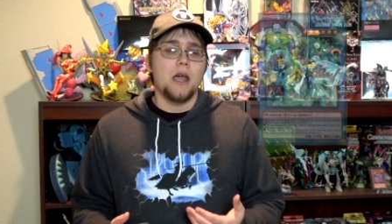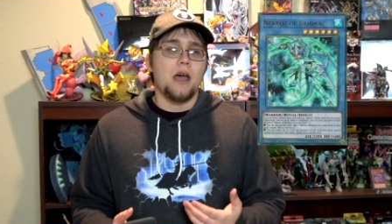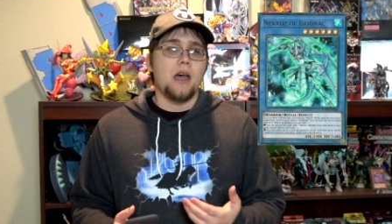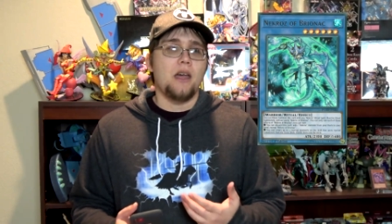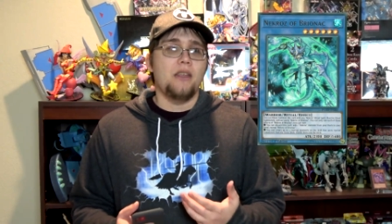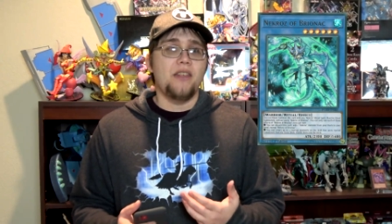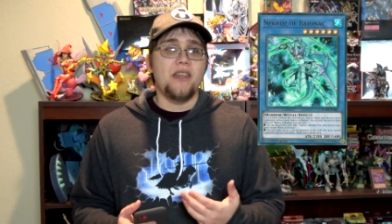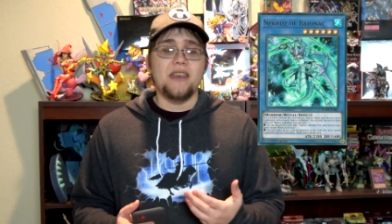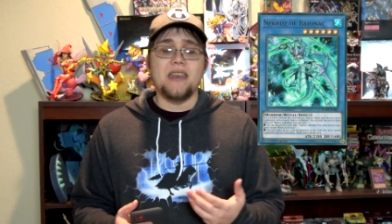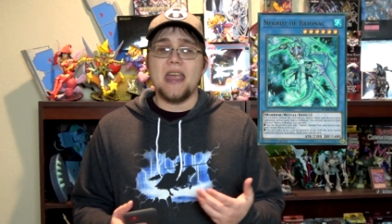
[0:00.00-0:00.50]

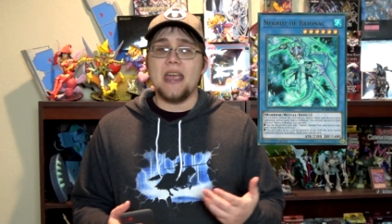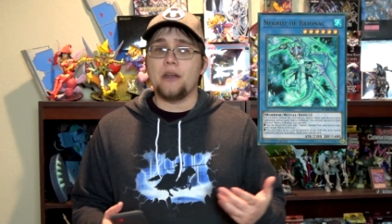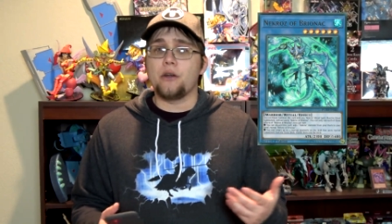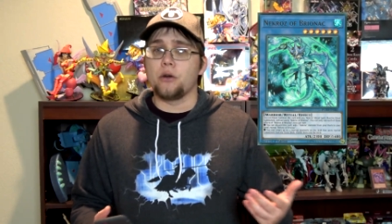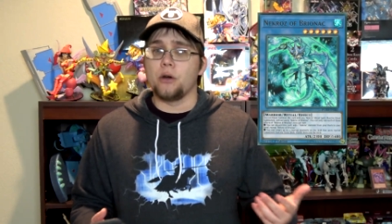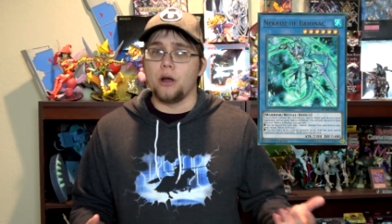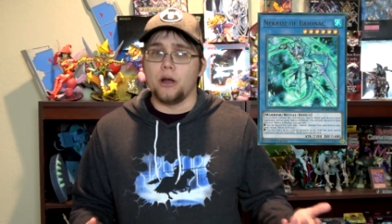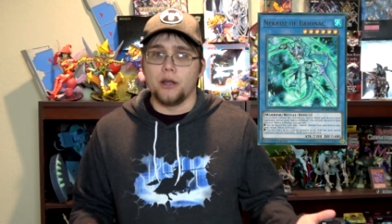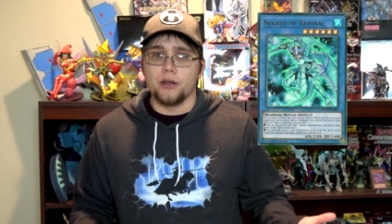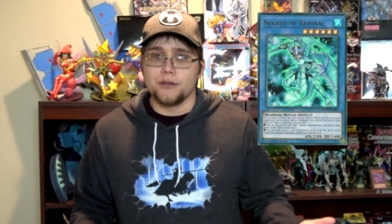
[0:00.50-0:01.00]
The
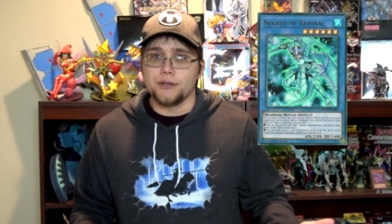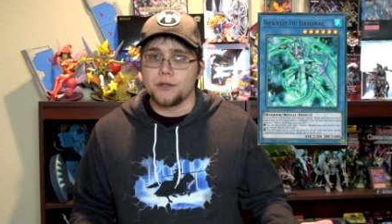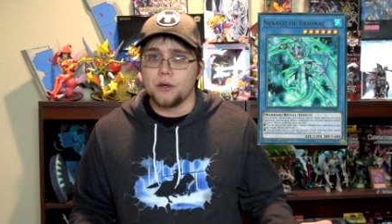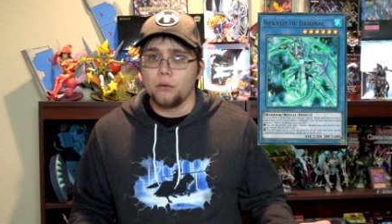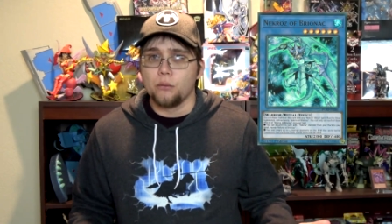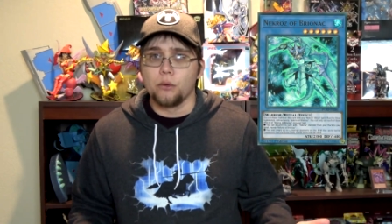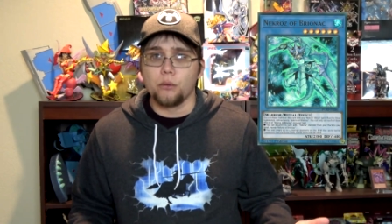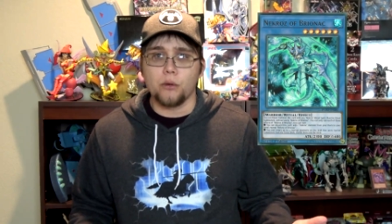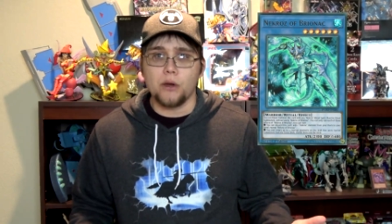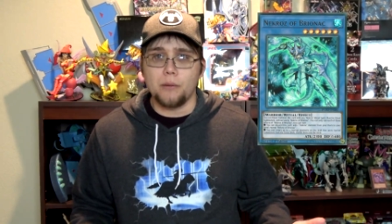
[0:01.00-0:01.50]
Necros
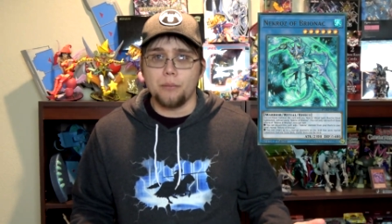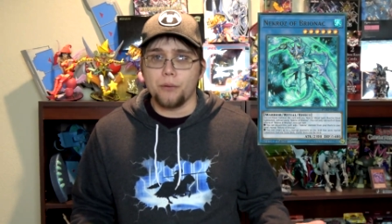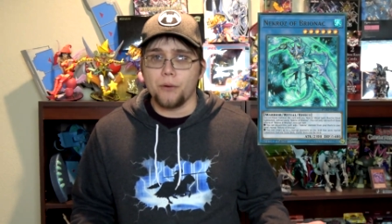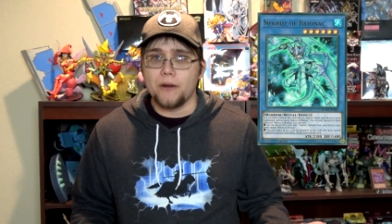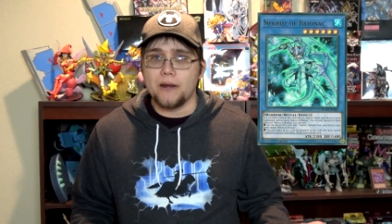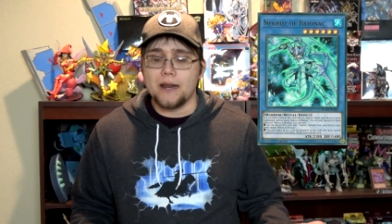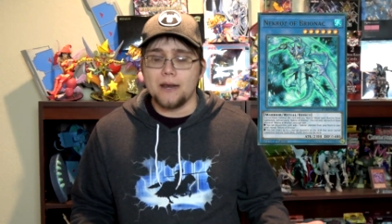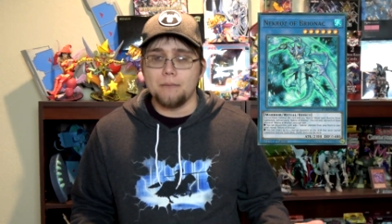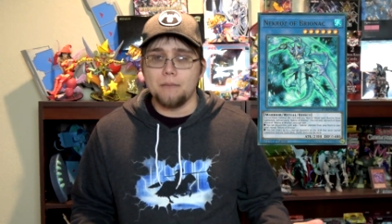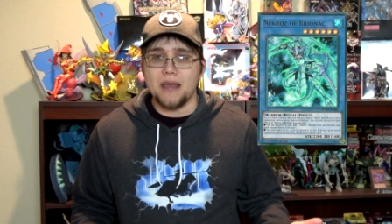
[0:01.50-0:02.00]
were
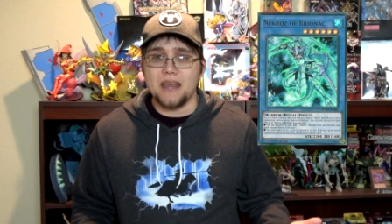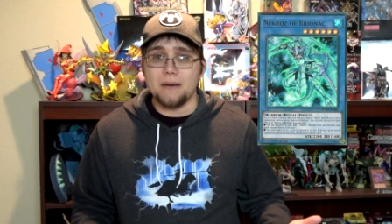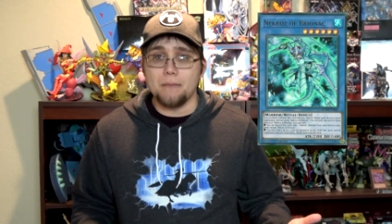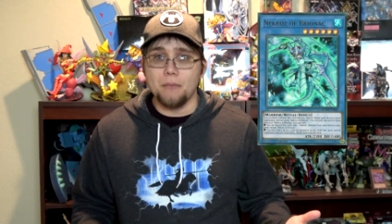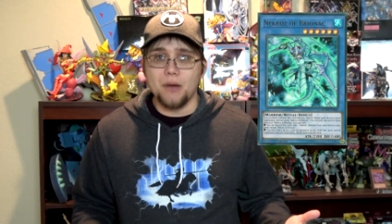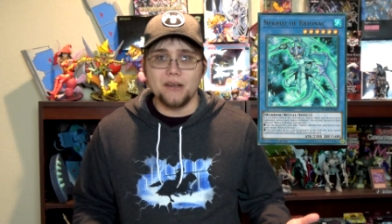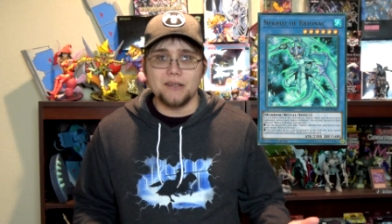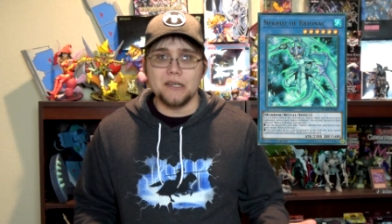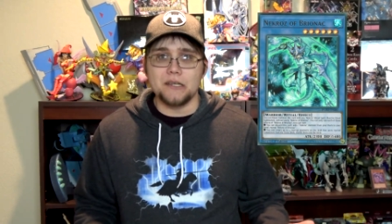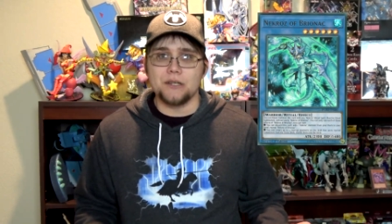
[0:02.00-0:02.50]
reprinted and made
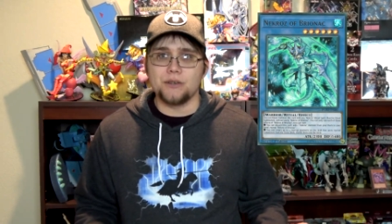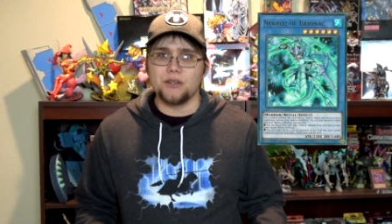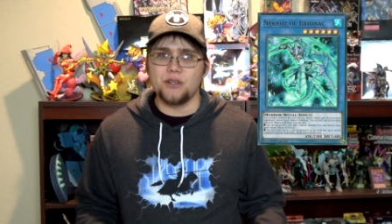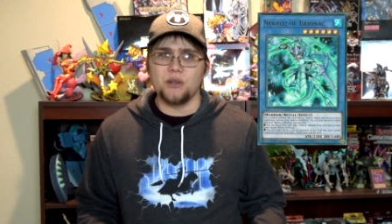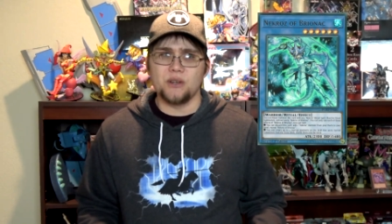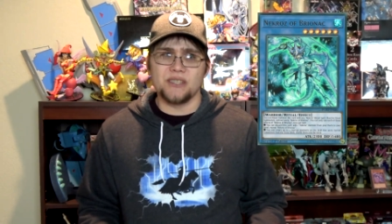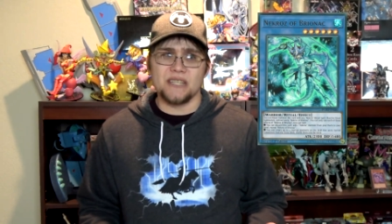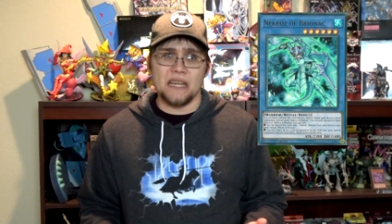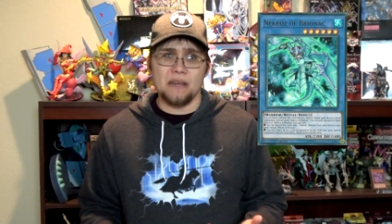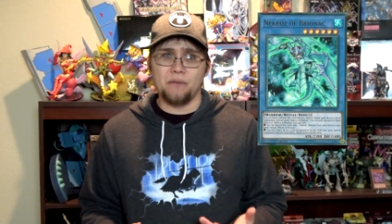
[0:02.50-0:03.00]
much easier
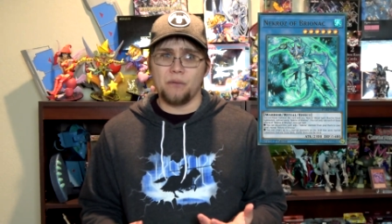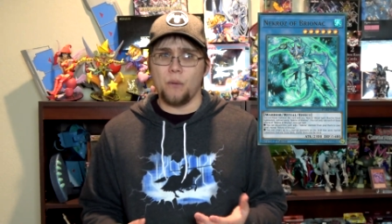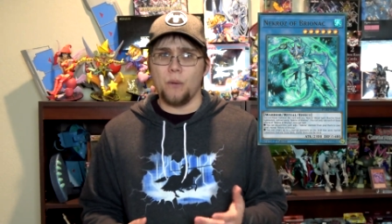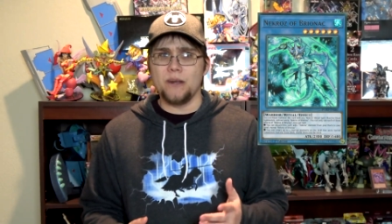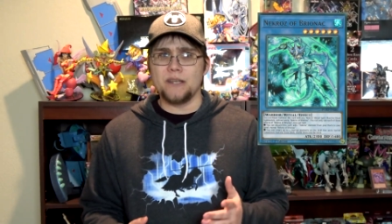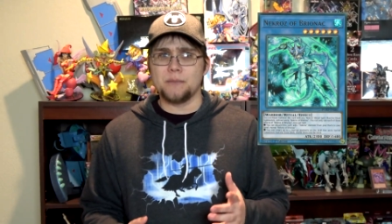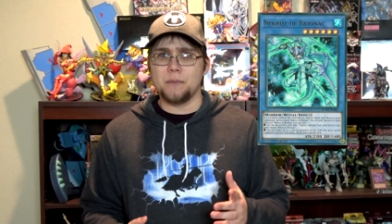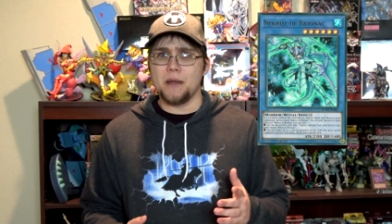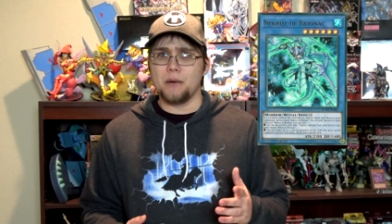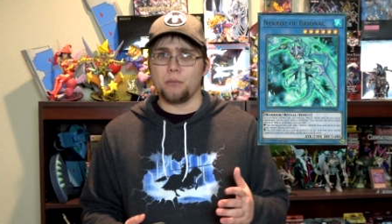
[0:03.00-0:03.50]
too, because they've
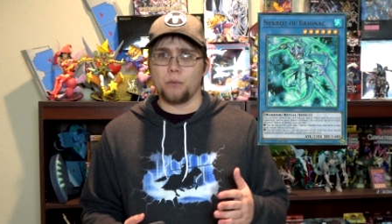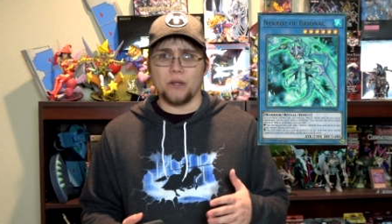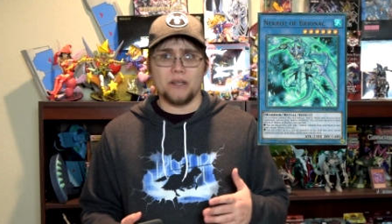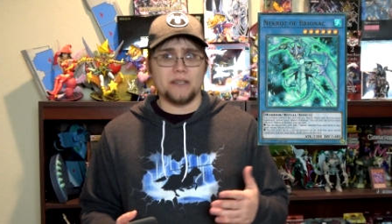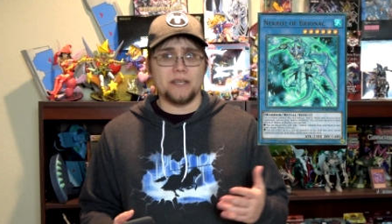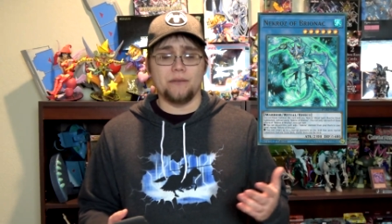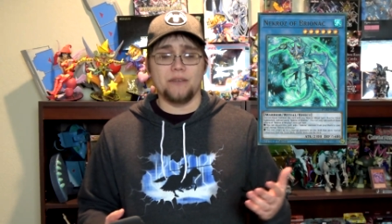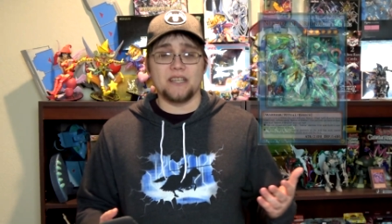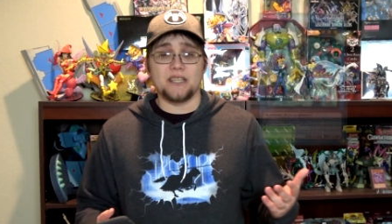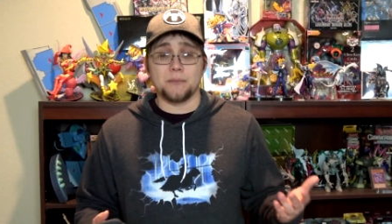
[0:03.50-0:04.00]
always been
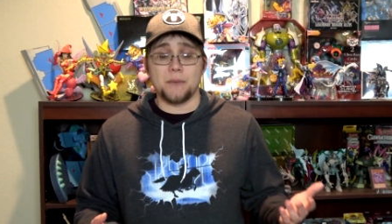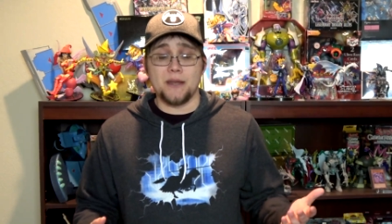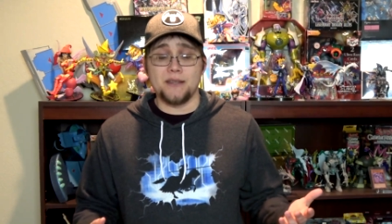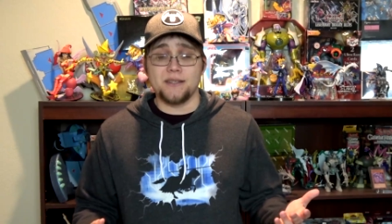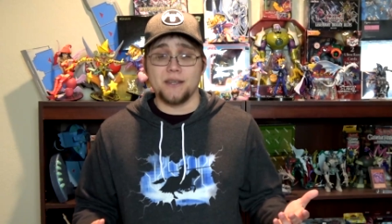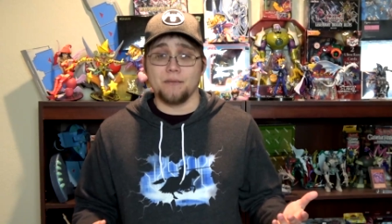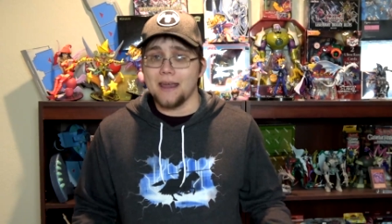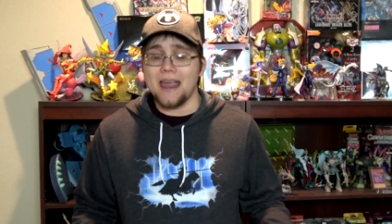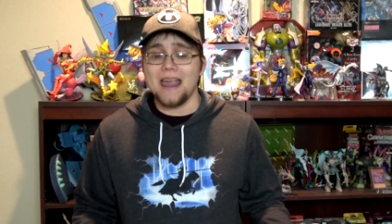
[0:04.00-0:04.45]
relatively expensive.